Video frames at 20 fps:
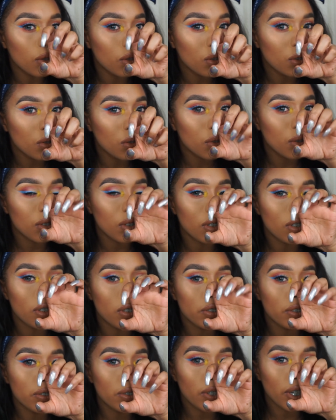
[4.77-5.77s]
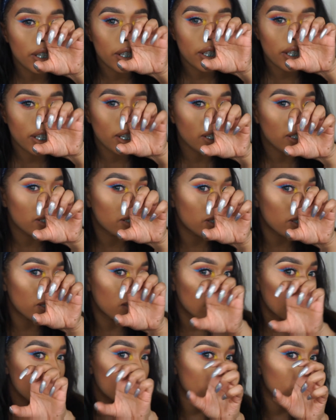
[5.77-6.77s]
Ooh, I can see
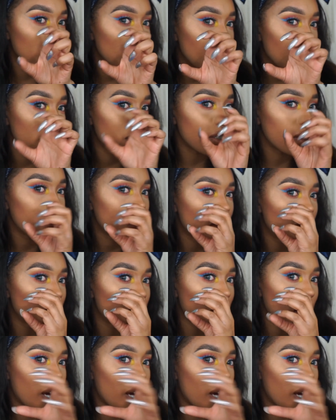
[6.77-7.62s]
it. Matches my